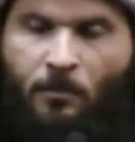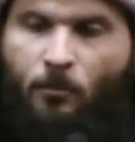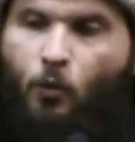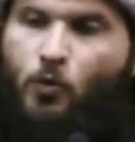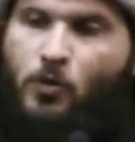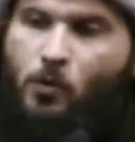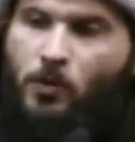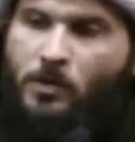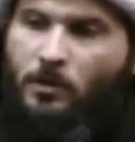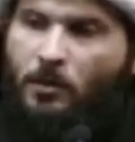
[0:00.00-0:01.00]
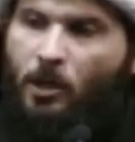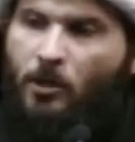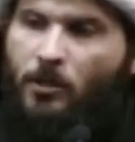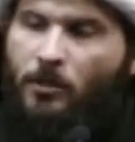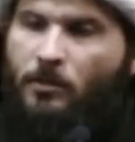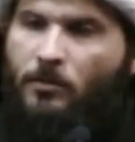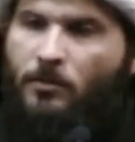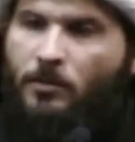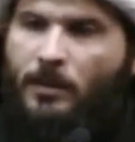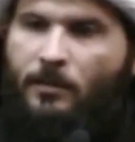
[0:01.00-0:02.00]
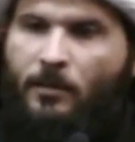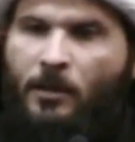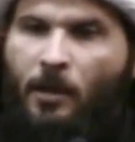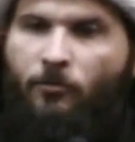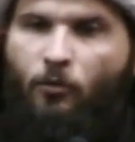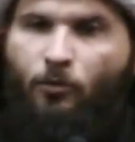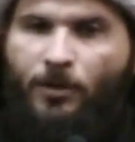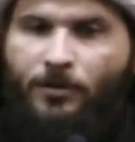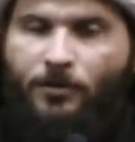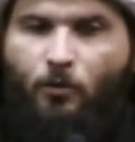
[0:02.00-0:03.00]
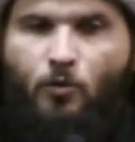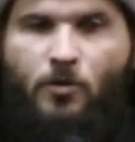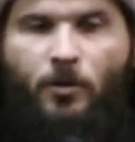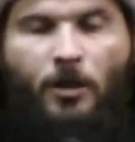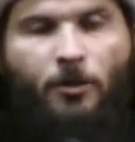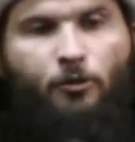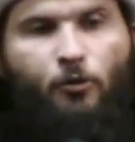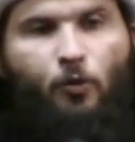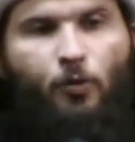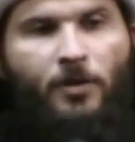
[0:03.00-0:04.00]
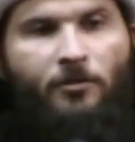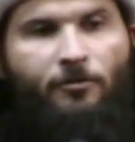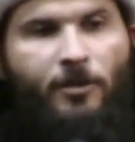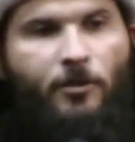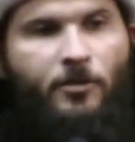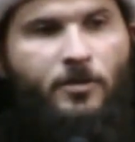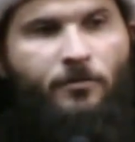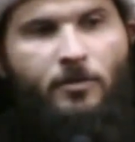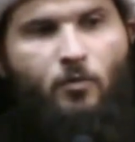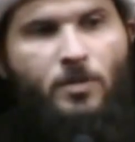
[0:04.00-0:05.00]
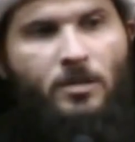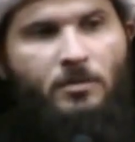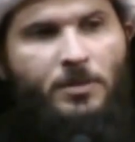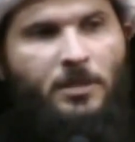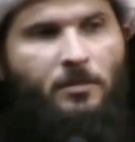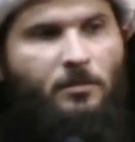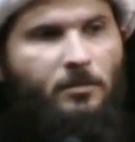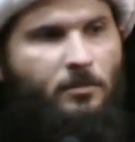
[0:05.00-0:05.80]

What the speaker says: Who's going to take government? Who's going to control the affairs of the Muslimin?